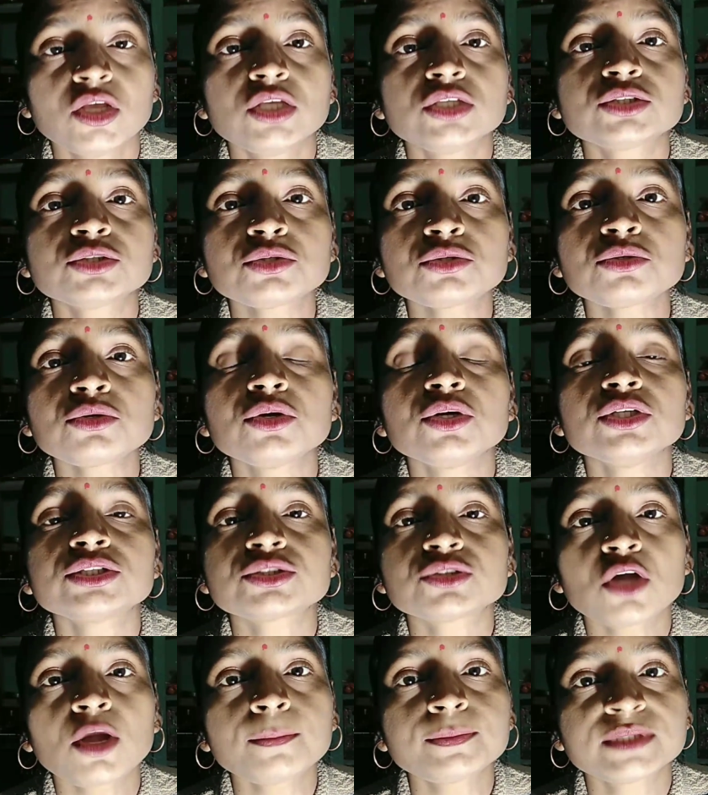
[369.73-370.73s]
So
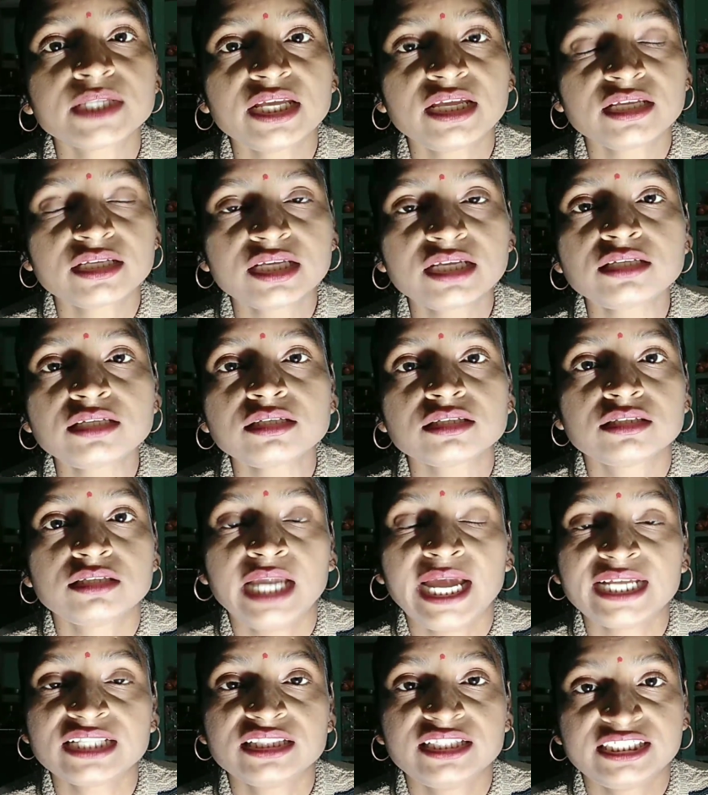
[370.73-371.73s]
stop thinking
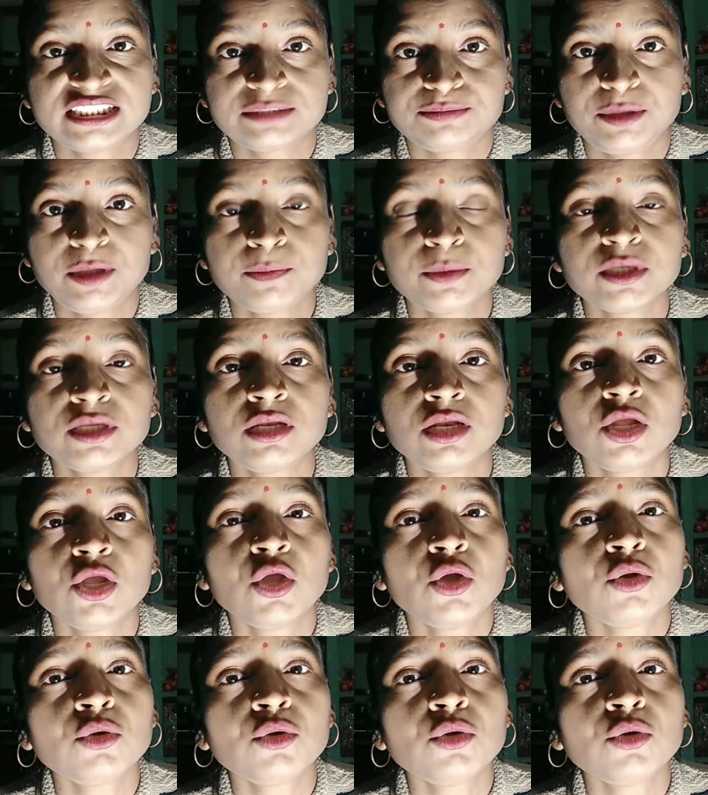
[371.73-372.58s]
like these people